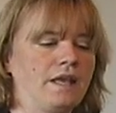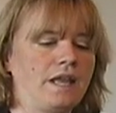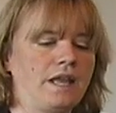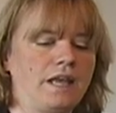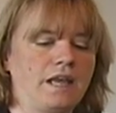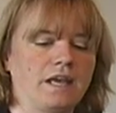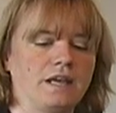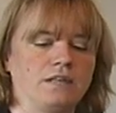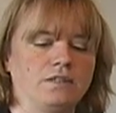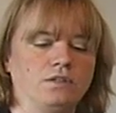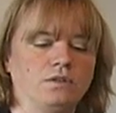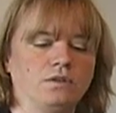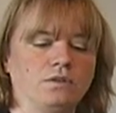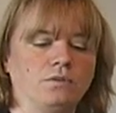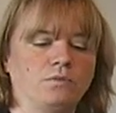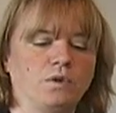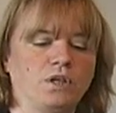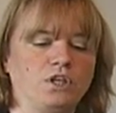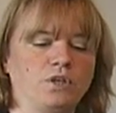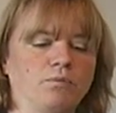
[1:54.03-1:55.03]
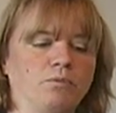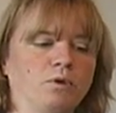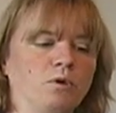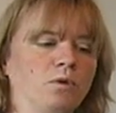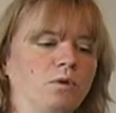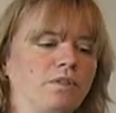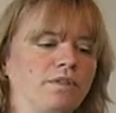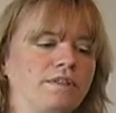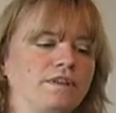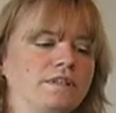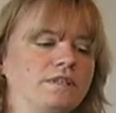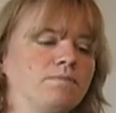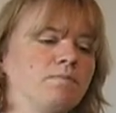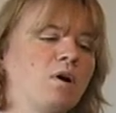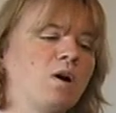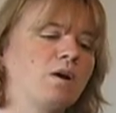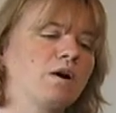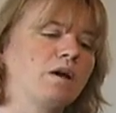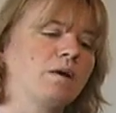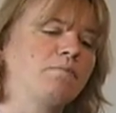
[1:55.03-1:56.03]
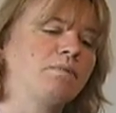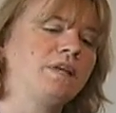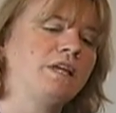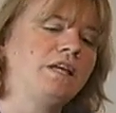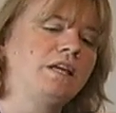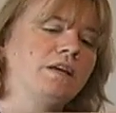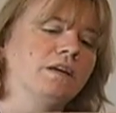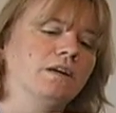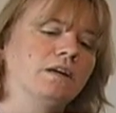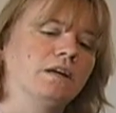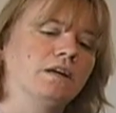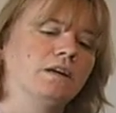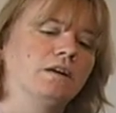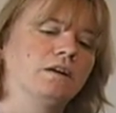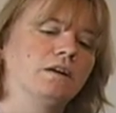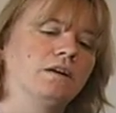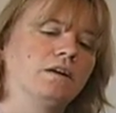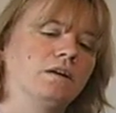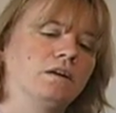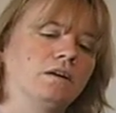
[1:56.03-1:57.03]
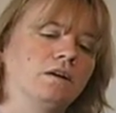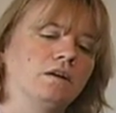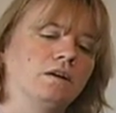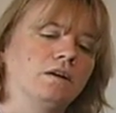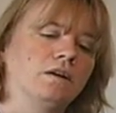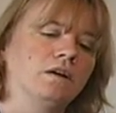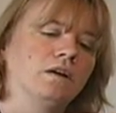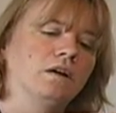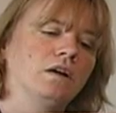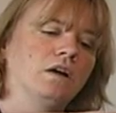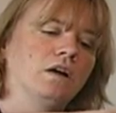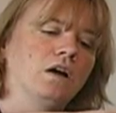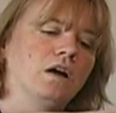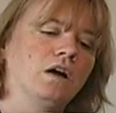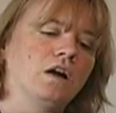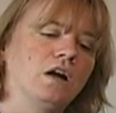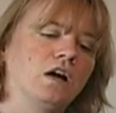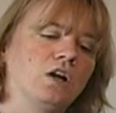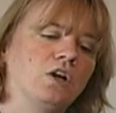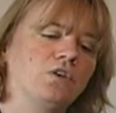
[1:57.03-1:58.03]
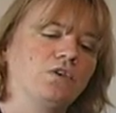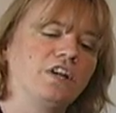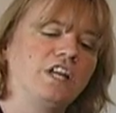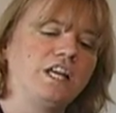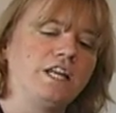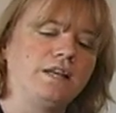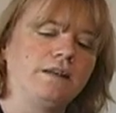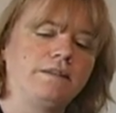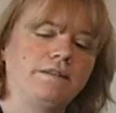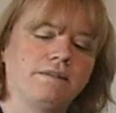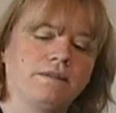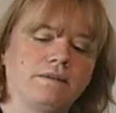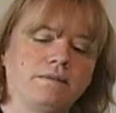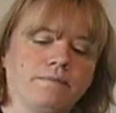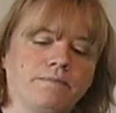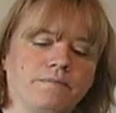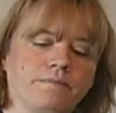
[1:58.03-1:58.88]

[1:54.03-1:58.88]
And when you pull this part up here, underneath,